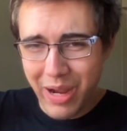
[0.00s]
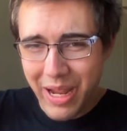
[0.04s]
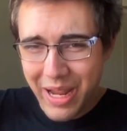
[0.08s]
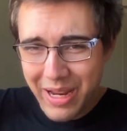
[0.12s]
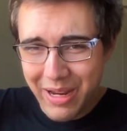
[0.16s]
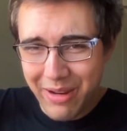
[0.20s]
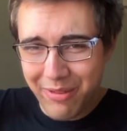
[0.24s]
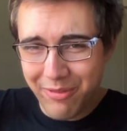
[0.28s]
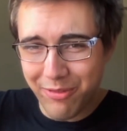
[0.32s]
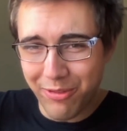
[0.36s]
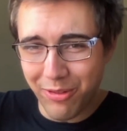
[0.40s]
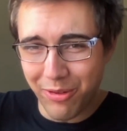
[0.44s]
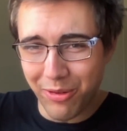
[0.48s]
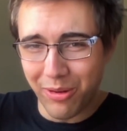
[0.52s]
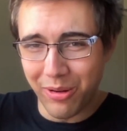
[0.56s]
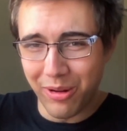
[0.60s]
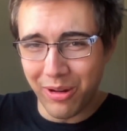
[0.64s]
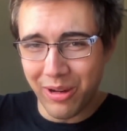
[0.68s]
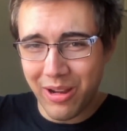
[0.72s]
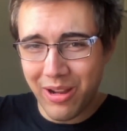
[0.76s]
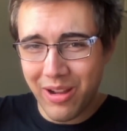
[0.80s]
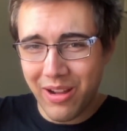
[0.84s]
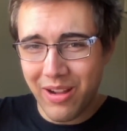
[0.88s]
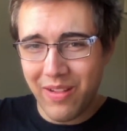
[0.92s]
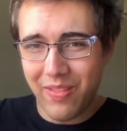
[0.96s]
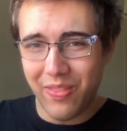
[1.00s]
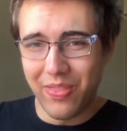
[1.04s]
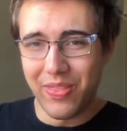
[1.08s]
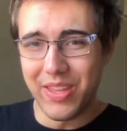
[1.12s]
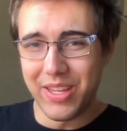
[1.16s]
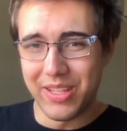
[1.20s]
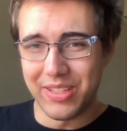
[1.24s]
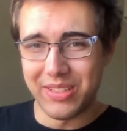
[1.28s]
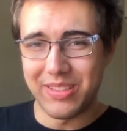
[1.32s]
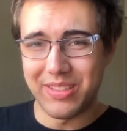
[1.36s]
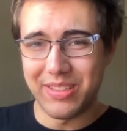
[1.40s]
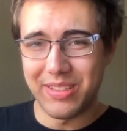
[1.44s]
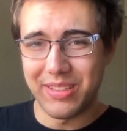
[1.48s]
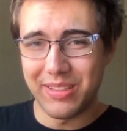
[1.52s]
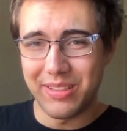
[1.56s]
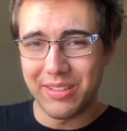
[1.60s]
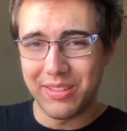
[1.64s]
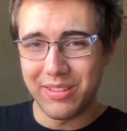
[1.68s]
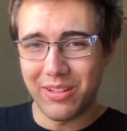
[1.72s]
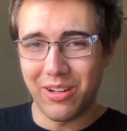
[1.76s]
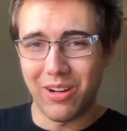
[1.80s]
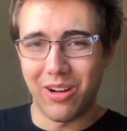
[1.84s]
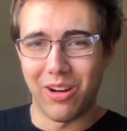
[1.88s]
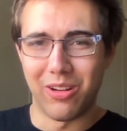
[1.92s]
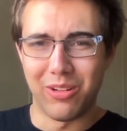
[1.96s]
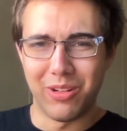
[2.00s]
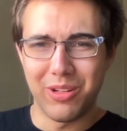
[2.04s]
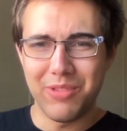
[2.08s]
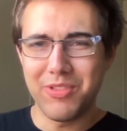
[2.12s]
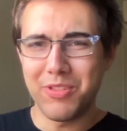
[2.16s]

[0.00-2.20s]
way for this car,